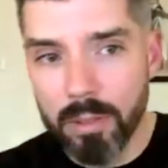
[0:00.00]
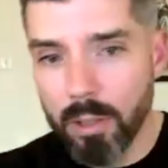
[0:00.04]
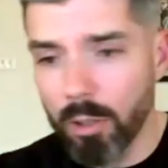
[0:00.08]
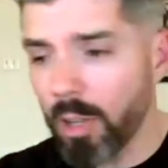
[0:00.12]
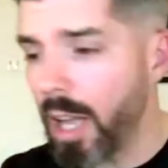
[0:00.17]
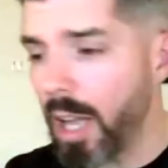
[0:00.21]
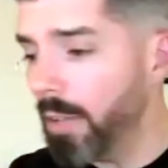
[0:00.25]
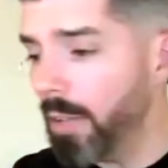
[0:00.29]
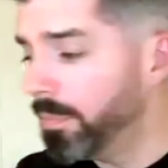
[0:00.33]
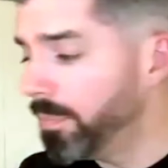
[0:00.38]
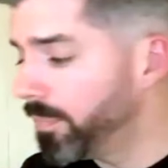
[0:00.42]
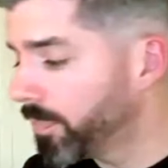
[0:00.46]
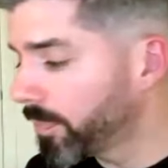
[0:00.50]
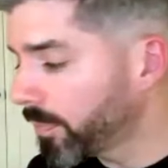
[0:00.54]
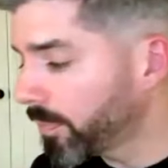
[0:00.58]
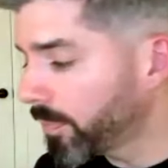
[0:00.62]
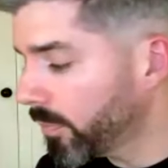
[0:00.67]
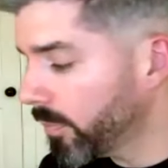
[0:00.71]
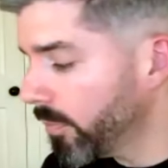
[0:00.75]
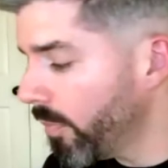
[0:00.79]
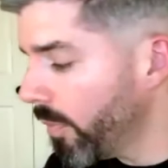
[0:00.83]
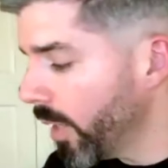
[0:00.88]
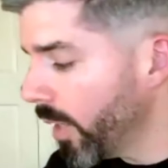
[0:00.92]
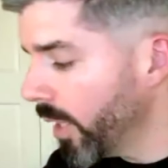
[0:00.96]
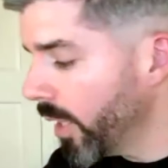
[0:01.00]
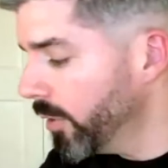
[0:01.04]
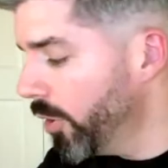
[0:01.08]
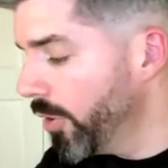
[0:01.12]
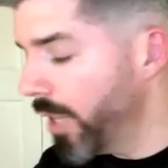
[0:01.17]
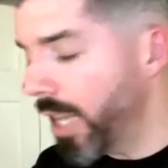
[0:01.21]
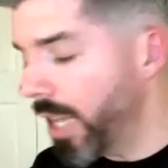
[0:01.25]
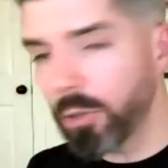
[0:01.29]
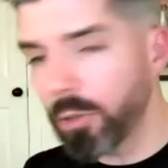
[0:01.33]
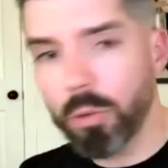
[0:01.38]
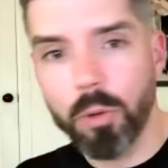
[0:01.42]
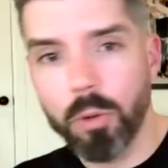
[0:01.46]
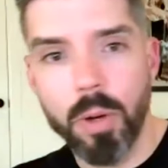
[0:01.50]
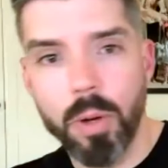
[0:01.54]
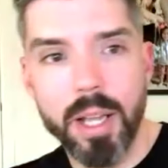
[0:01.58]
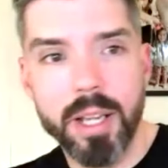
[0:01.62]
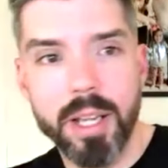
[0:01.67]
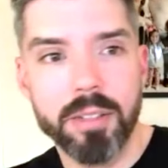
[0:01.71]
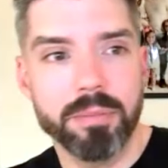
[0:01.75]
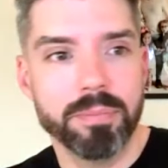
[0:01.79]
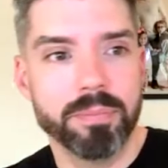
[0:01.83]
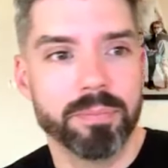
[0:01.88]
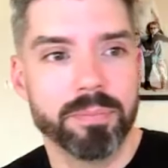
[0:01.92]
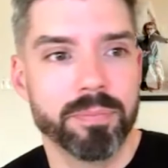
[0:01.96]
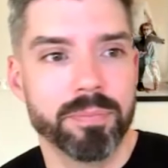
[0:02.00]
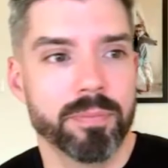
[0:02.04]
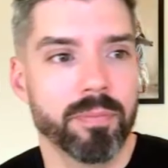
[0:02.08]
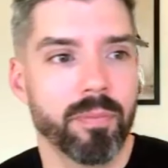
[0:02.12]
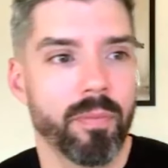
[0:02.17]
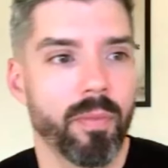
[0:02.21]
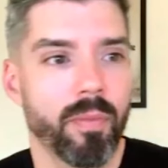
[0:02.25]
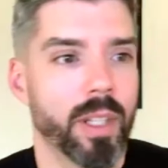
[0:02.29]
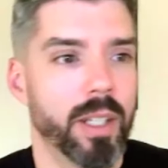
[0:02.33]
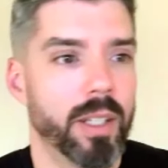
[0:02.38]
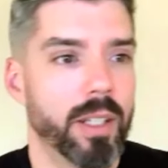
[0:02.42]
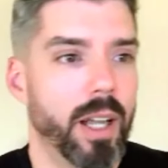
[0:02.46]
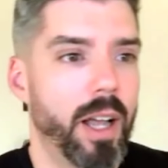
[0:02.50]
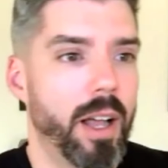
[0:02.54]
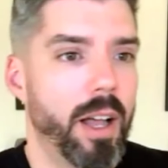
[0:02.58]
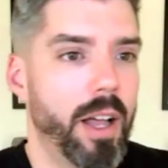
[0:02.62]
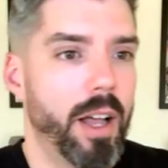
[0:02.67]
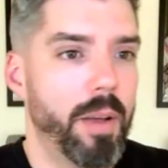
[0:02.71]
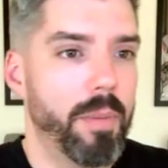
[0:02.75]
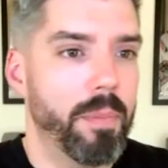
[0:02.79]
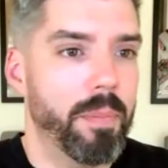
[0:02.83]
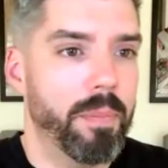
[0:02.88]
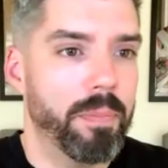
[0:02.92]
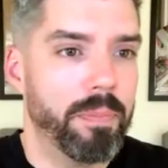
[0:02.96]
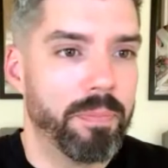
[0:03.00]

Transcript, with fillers: Okay, two things real quick. We're